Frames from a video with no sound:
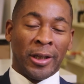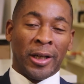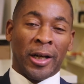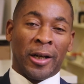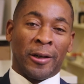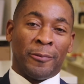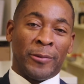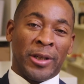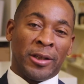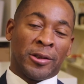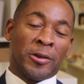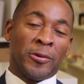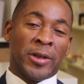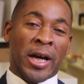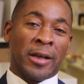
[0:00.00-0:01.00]
Um, in
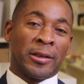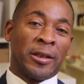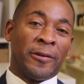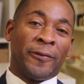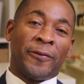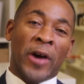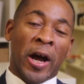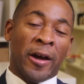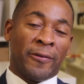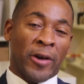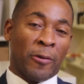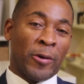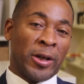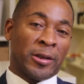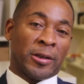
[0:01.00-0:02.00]
2005, I
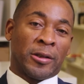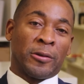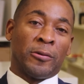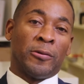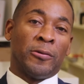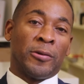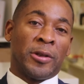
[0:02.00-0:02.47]
went to